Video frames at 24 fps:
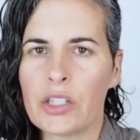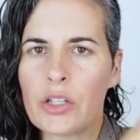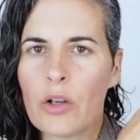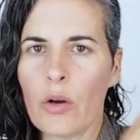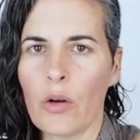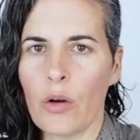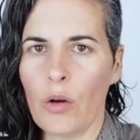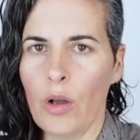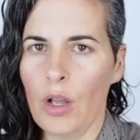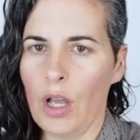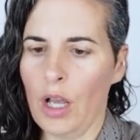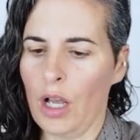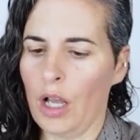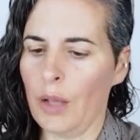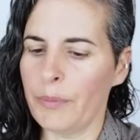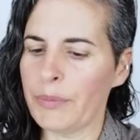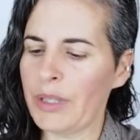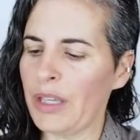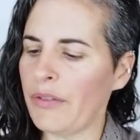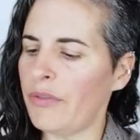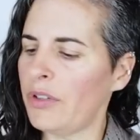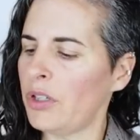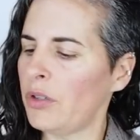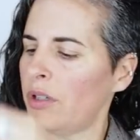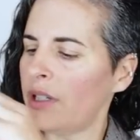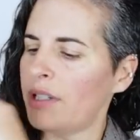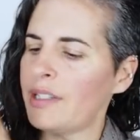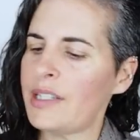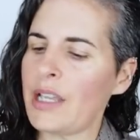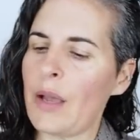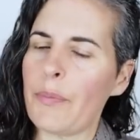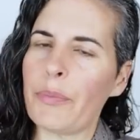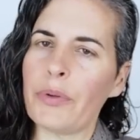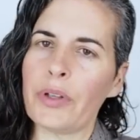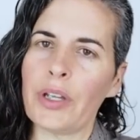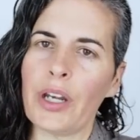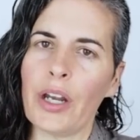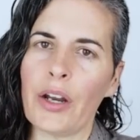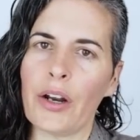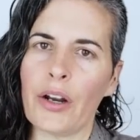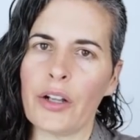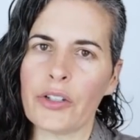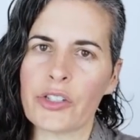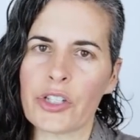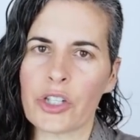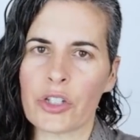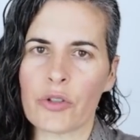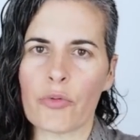So I'm giving you an example
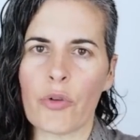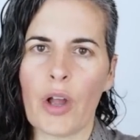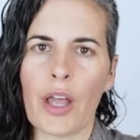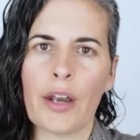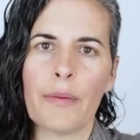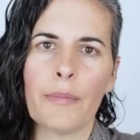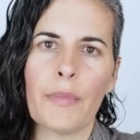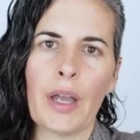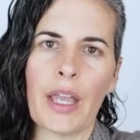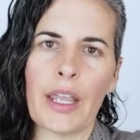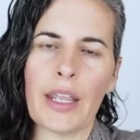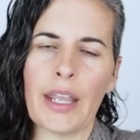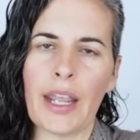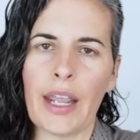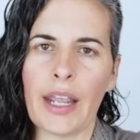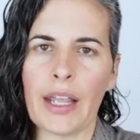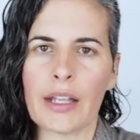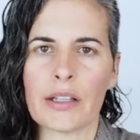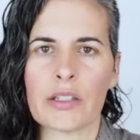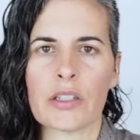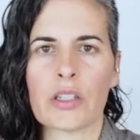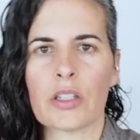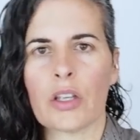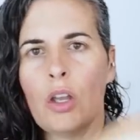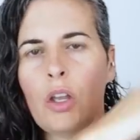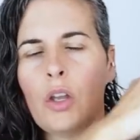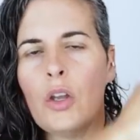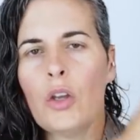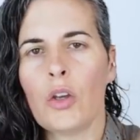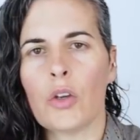here. I'll just run my hands